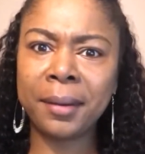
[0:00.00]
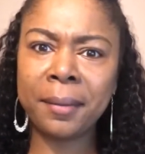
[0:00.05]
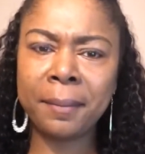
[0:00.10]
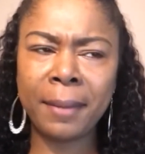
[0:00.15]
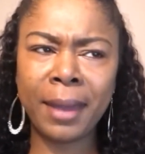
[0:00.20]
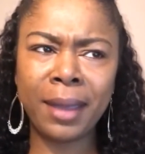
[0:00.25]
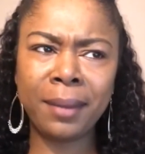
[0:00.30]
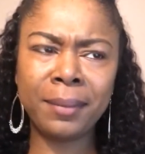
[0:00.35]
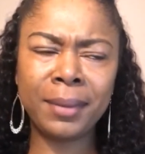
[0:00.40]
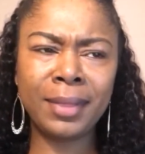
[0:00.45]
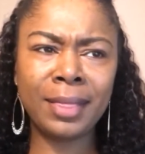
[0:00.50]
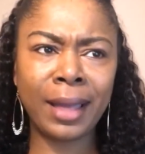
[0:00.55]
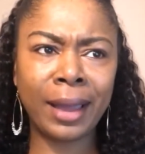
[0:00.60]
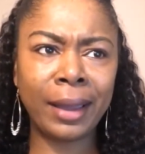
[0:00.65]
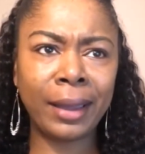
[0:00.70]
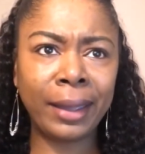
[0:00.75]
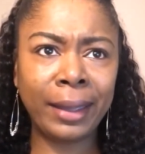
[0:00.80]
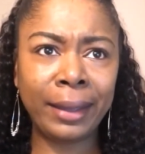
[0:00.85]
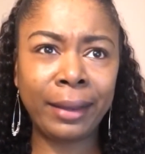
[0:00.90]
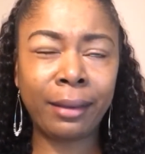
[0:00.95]
maybe
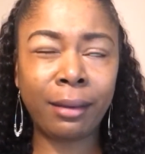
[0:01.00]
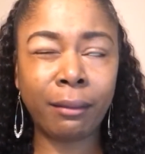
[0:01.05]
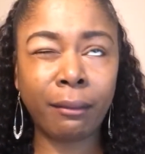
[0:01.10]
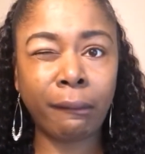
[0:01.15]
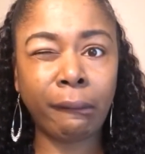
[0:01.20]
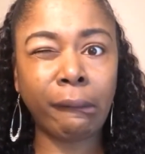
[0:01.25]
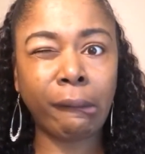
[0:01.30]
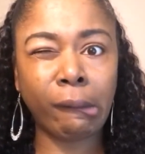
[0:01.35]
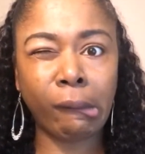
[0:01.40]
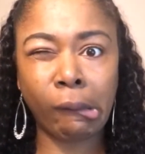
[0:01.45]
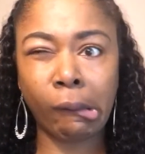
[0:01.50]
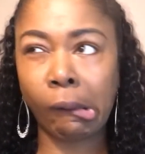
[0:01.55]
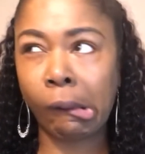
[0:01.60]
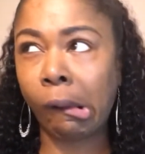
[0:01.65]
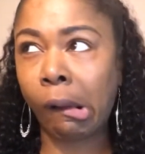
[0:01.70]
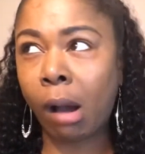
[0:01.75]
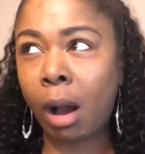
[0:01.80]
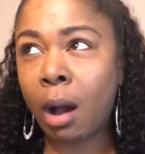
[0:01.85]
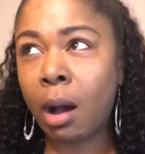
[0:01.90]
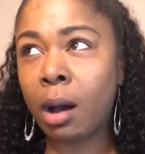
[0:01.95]
like
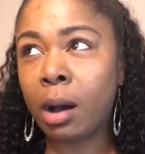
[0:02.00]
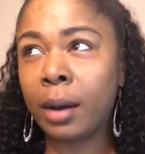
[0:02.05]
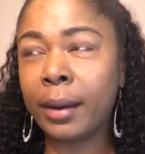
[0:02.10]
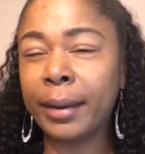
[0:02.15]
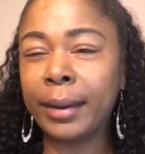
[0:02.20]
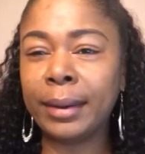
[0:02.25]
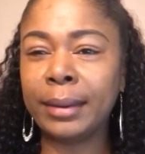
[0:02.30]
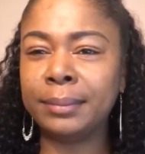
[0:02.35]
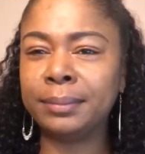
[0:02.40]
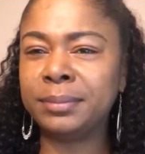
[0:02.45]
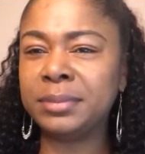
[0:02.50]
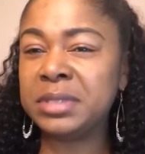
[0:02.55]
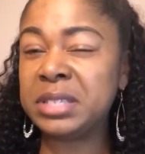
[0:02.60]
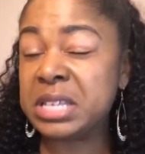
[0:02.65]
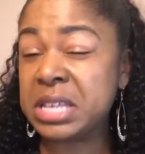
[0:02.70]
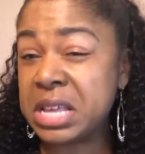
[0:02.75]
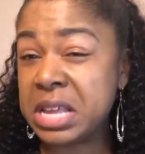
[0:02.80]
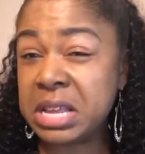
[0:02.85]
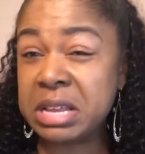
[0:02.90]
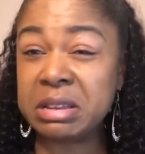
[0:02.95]

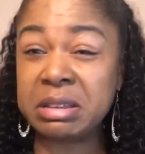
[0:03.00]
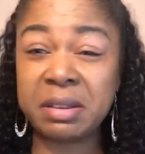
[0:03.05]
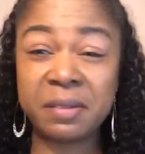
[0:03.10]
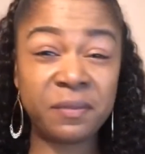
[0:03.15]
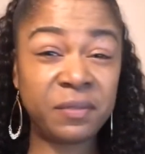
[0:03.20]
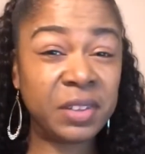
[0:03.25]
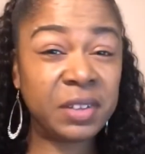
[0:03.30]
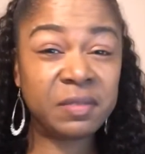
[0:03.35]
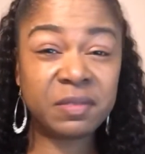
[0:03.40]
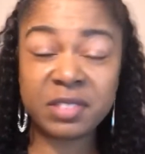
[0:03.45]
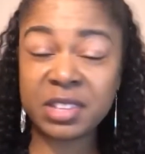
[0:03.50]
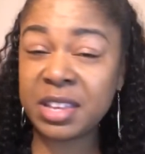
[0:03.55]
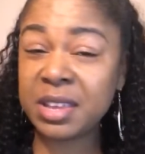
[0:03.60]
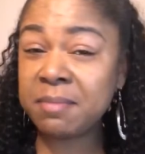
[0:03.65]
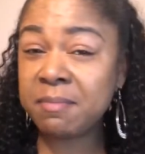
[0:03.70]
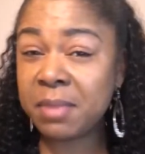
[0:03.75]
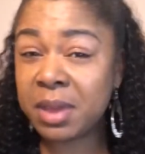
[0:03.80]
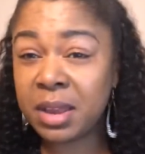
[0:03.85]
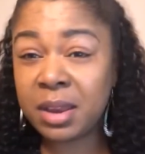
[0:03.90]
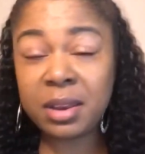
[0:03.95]
10 to
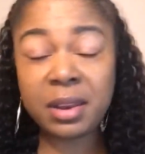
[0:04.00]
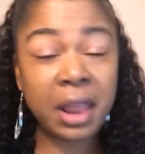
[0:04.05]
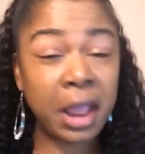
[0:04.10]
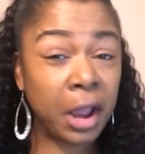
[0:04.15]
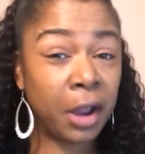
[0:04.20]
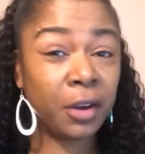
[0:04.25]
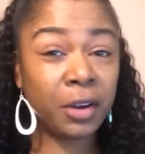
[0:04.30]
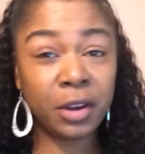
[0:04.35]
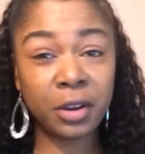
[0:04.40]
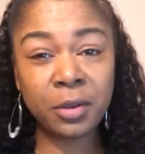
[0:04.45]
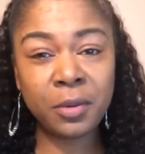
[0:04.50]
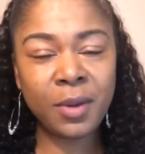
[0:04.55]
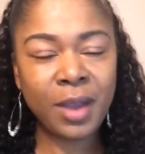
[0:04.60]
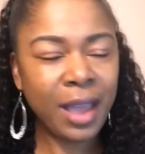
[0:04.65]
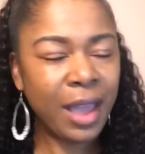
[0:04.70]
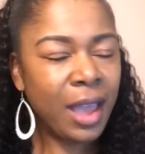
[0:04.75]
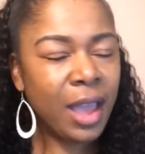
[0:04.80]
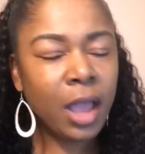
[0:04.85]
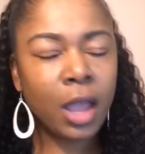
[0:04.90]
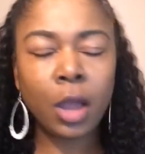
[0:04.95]
15 minute hairdo.
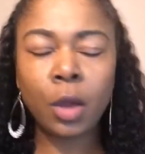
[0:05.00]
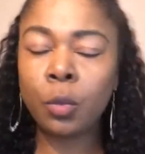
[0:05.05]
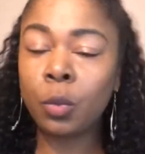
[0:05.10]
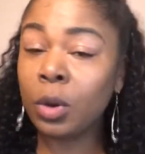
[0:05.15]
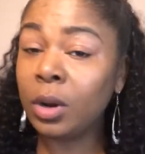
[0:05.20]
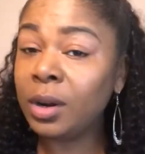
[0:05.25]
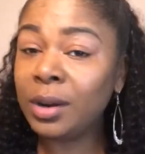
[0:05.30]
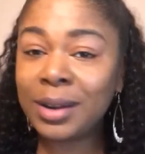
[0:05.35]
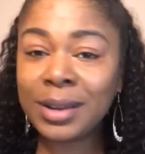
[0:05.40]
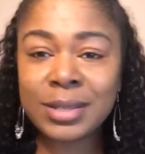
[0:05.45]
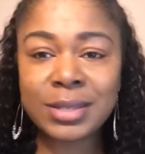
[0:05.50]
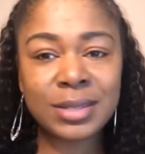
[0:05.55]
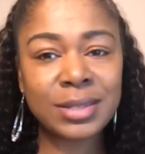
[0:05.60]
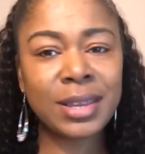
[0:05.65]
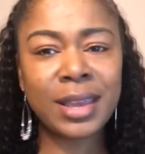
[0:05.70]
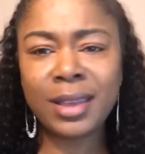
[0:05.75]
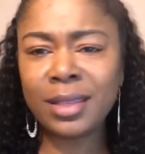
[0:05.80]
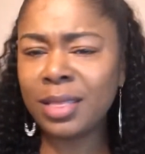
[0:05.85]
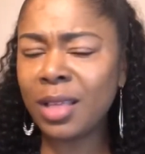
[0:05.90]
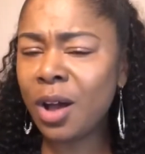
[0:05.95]
It really doesn't
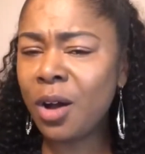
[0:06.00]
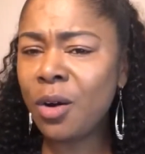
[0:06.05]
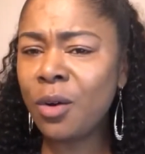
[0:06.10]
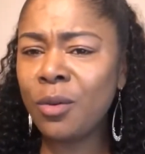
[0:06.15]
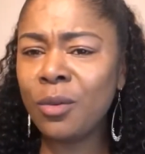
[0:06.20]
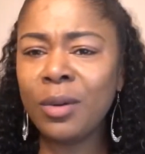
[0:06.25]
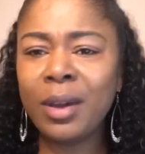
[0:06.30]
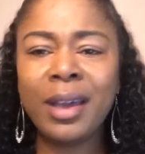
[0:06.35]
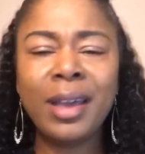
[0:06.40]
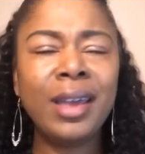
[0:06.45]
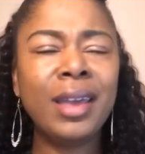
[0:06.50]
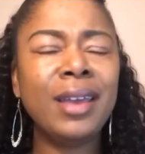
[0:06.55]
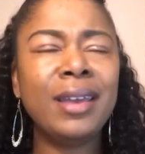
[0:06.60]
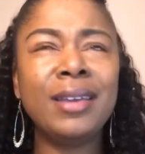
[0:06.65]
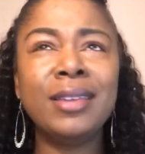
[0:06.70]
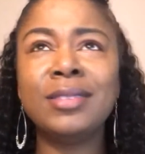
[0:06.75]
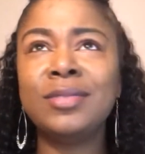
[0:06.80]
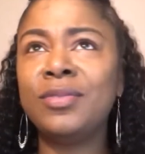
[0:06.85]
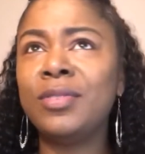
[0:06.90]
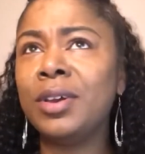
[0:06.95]
take long.
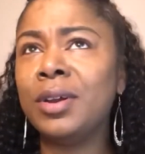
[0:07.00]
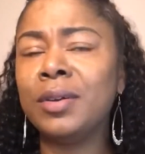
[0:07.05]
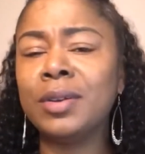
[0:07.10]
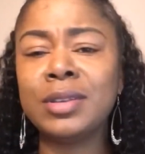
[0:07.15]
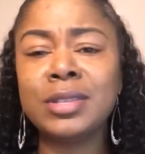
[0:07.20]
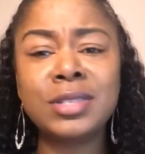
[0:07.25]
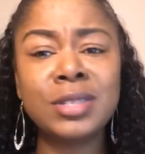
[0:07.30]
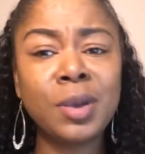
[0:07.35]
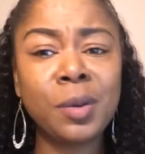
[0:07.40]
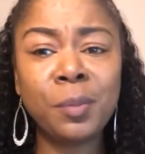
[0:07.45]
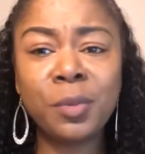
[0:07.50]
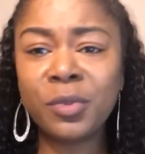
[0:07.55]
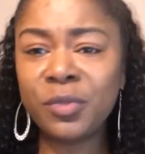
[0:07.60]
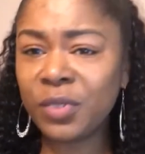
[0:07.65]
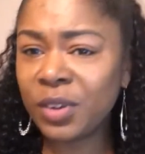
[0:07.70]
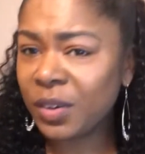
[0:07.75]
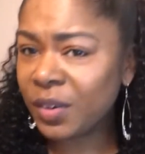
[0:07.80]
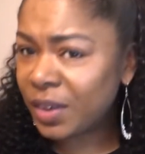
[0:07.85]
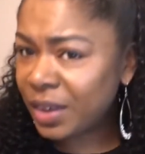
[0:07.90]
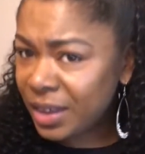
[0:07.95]
It's very simple,
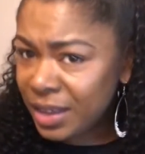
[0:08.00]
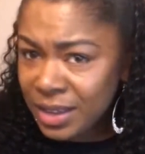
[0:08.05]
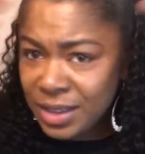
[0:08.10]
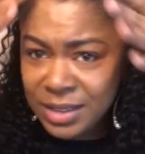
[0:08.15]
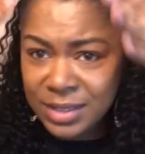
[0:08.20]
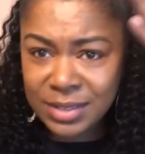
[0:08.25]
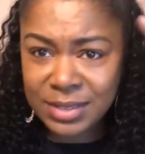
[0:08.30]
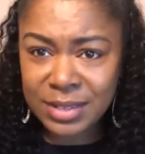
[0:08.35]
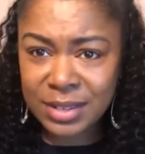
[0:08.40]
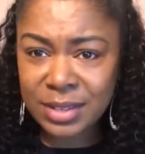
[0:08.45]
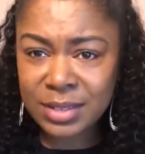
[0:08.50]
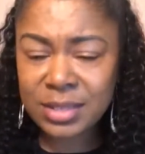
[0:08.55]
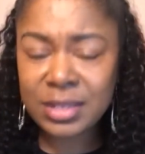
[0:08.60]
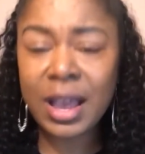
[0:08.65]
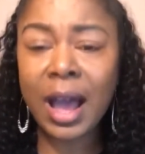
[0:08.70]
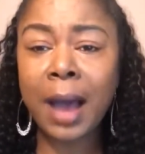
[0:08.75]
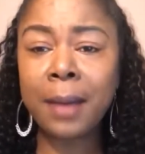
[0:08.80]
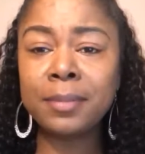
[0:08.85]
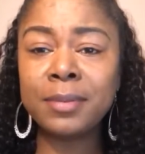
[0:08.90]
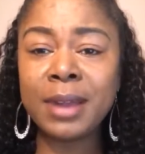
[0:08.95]
very easy,
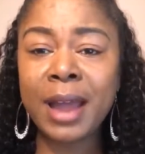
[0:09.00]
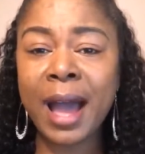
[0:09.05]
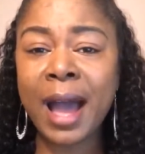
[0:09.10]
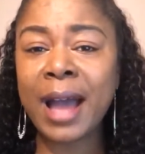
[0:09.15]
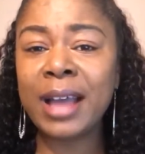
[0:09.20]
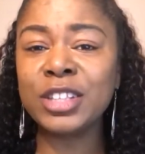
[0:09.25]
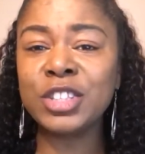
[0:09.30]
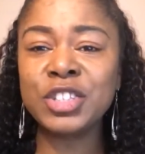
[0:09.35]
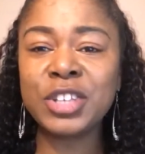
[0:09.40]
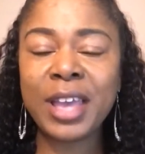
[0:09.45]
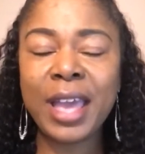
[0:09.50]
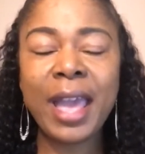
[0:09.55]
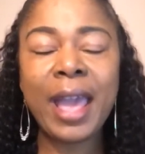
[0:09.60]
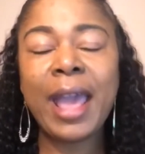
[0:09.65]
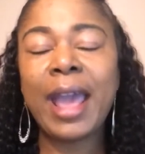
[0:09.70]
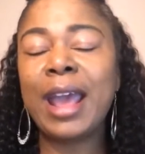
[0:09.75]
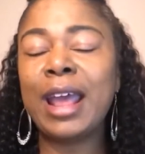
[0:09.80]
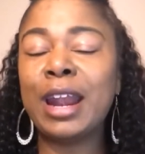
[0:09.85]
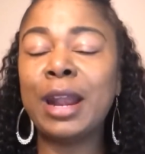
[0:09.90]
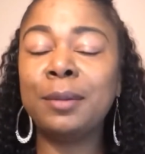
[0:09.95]
top notch,
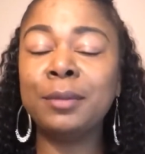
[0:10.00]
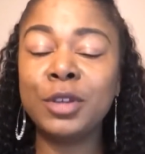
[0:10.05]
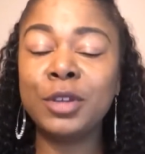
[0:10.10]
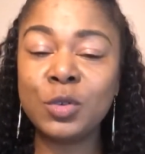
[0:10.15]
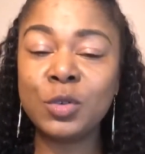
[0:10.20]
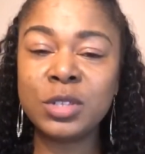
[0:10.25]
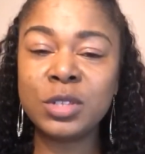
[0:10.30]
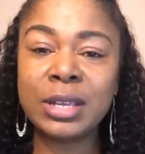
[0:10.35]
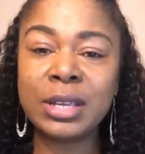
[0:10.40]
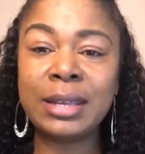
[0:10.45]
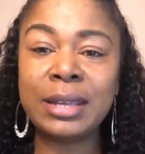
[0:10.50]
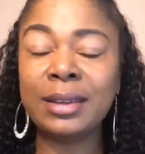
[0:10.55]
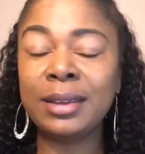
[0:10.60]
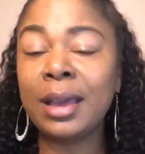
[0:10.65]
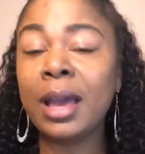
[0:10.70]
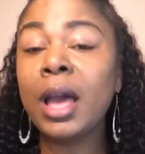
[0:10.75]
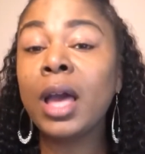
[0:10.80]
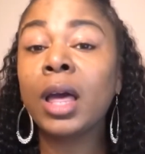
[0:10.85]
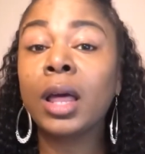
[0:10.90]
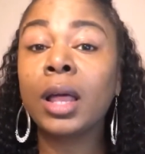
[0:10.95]
and I'm using
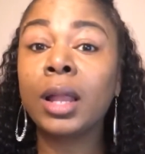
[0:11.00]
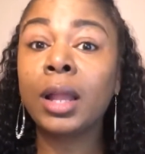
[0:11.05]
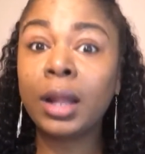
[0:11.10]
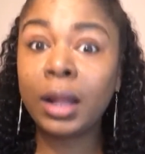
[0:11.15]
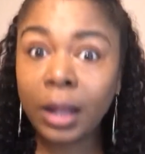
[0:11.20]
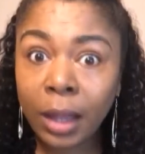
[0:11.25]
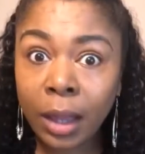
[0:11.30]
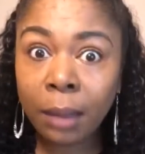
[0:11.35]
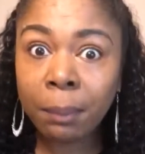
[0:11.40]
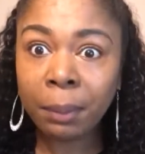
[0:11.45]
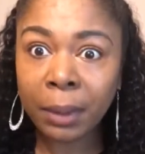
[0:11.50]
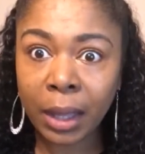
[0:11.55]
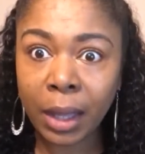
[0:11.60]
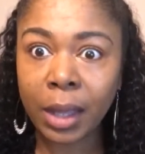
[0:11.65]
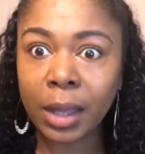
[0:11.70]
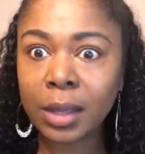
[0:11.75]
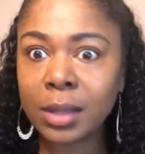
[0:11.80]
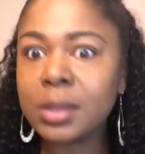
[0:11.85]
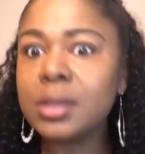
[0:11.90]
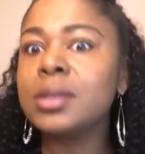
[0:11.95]

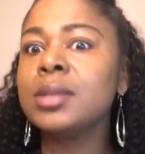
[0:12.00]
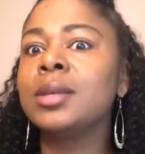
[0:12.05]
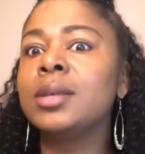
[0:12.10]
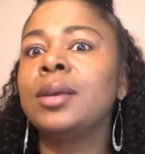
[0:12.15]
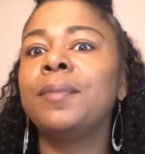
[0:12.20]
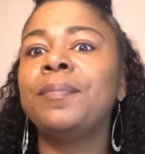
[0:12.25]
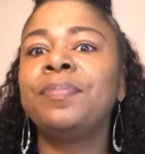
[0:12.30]
clip-ins.